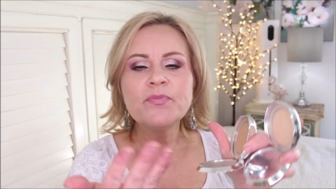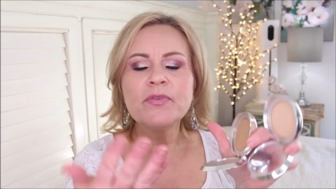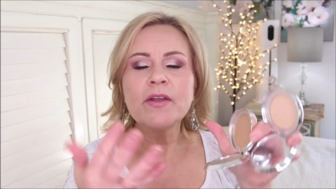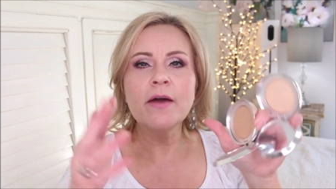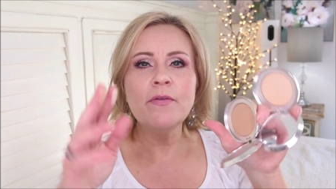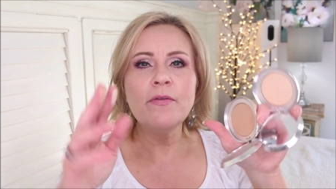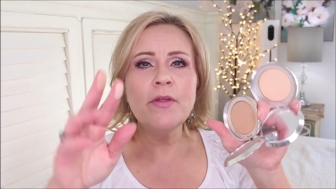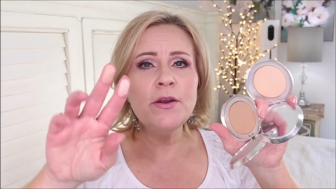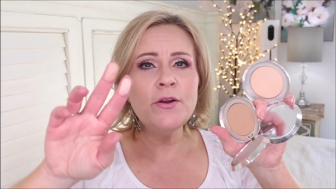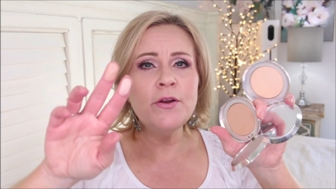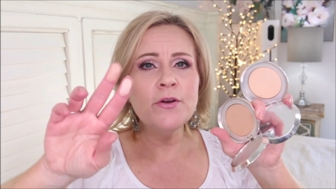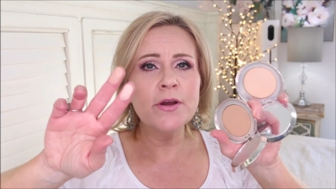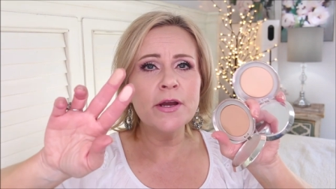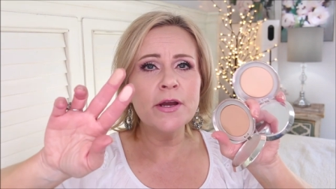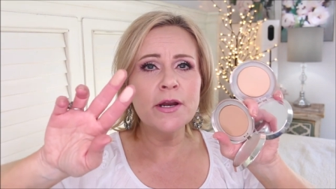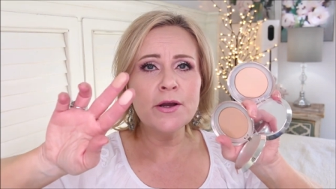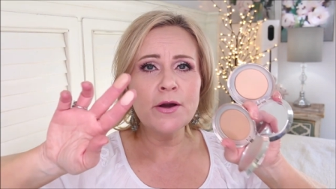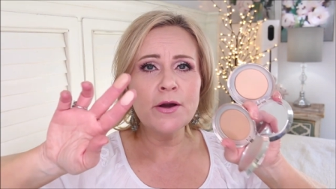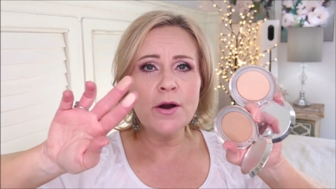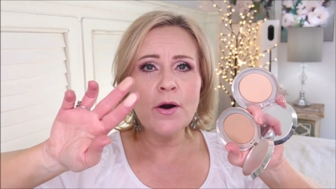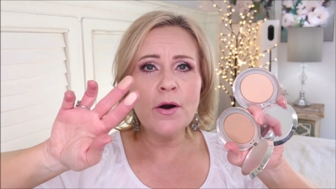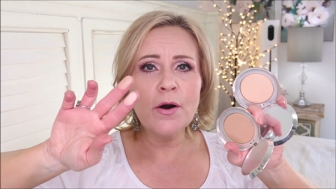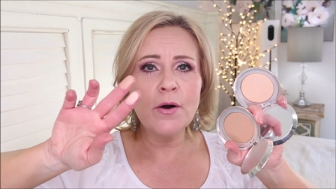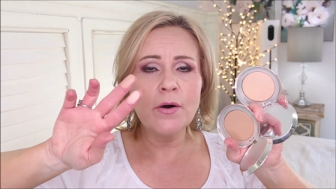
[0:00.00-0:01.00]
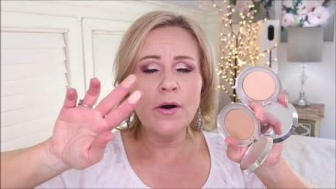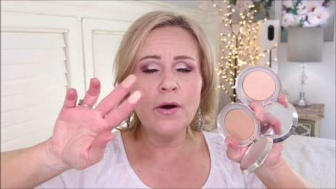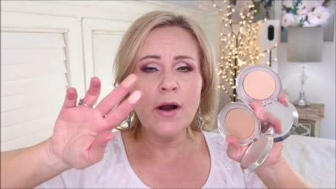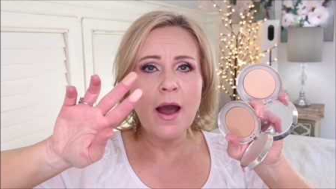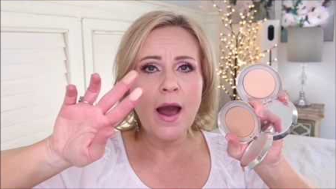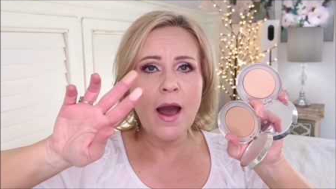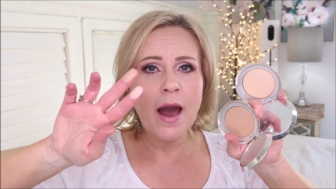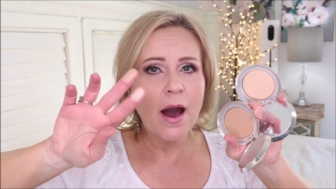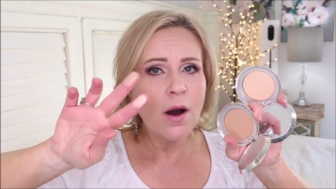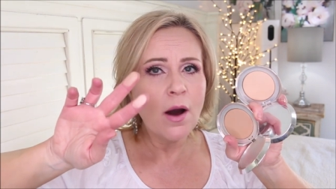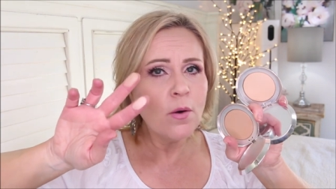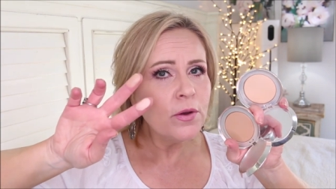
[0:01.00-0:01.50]
And then you're going to go,
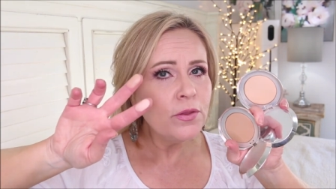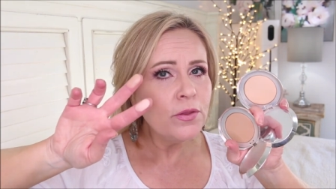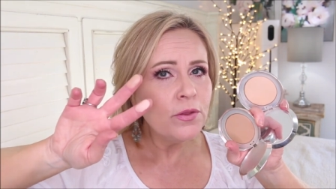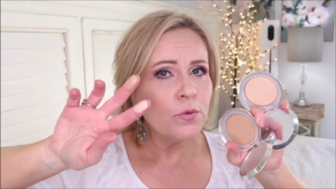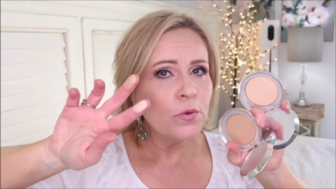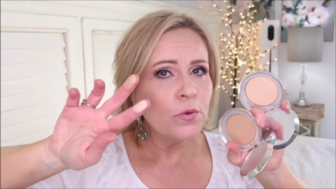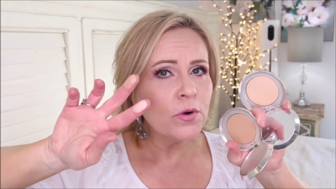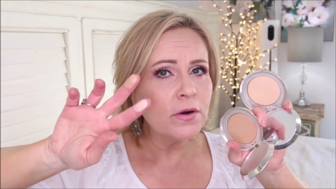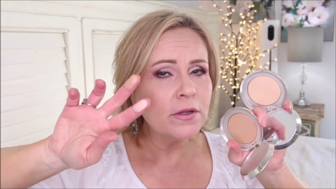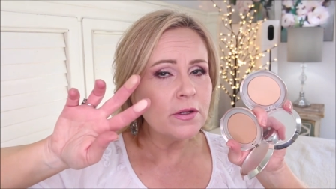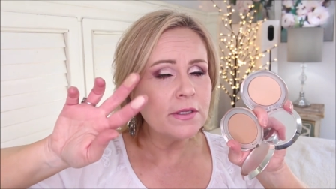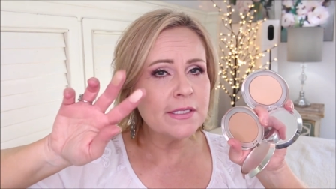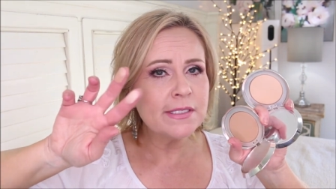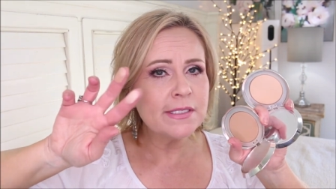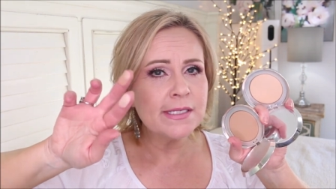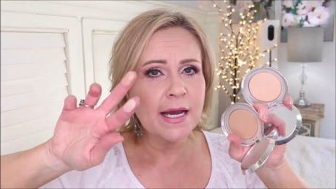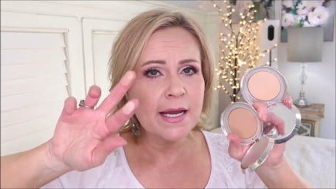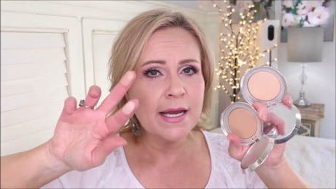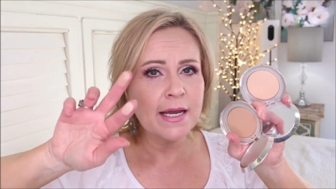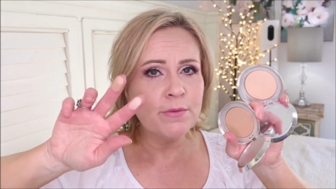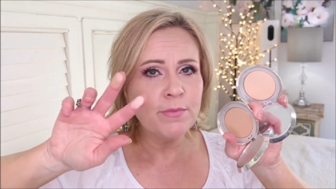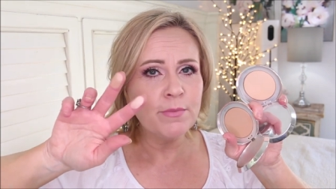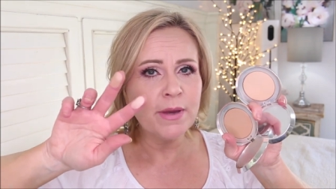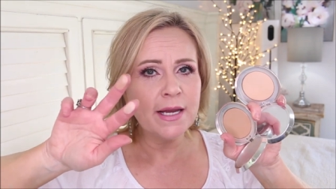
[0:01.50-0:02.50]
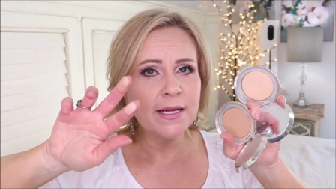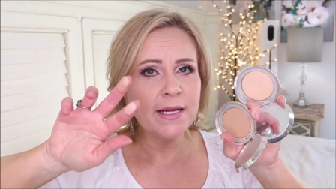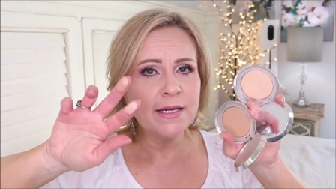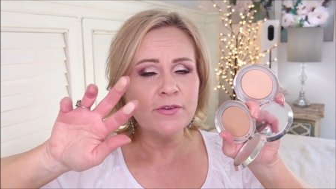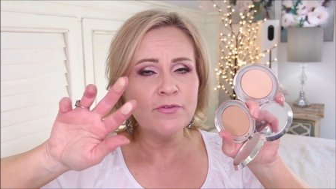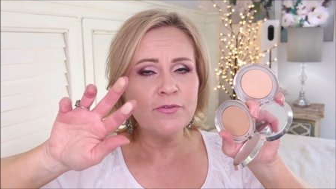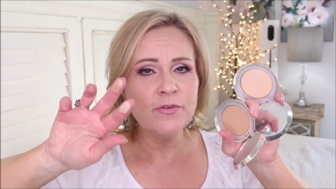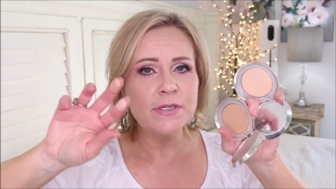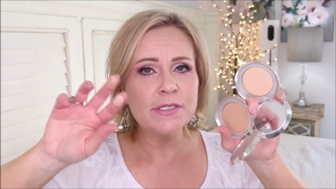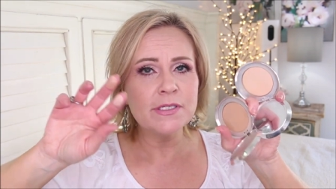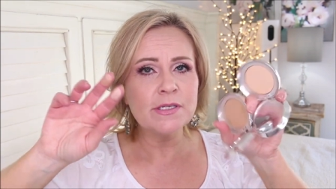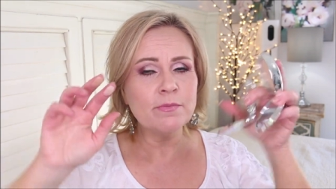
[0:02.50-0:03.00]
how in the world is that going to make a
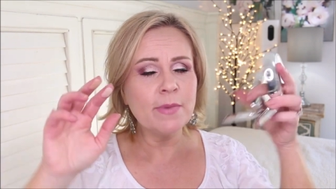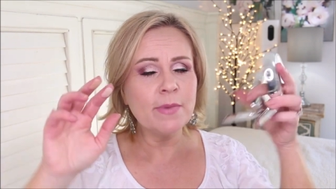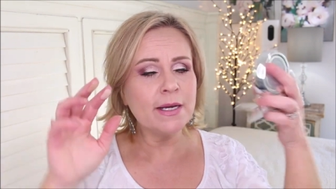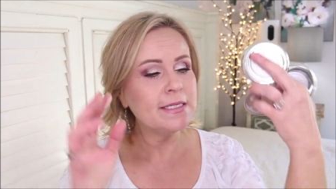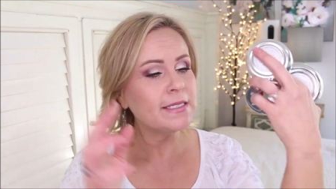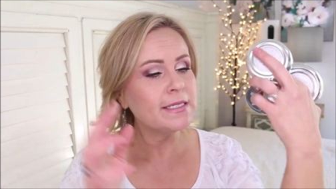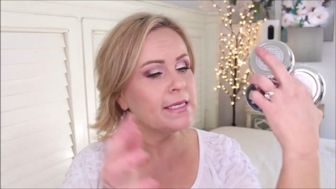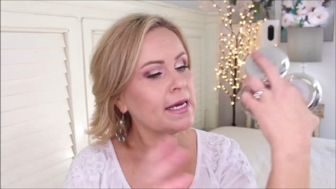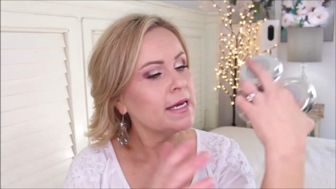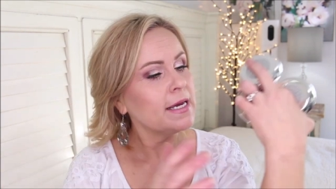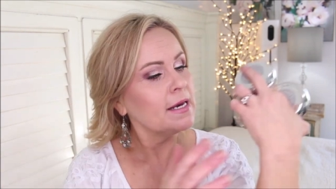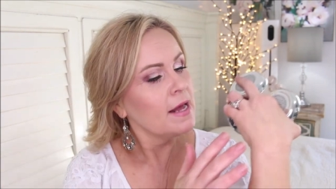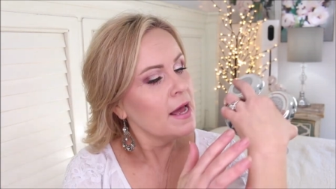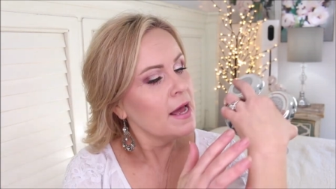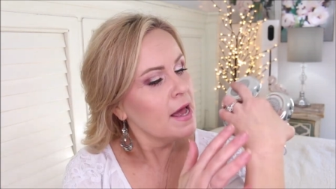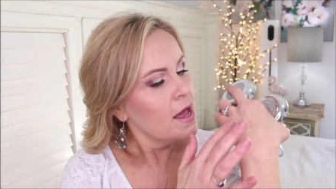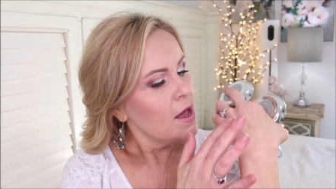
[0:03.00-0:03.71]
difference in my skin?